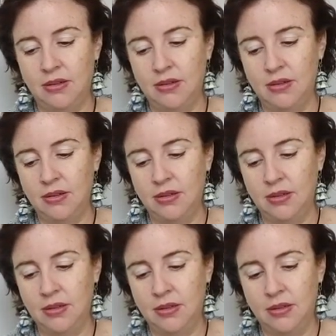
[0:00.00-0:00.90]

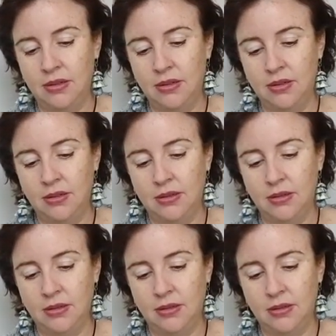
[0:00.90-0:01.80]

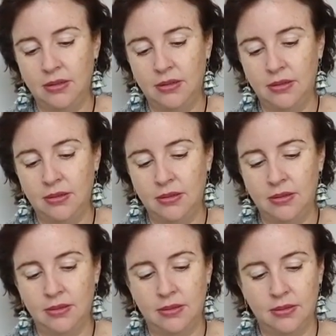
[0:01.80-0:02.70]

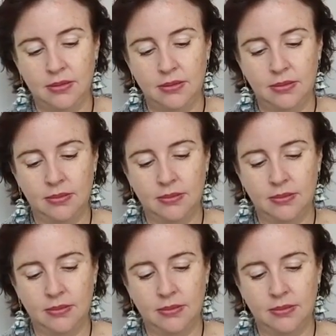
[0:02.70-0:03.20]
No one is speaking in this clip.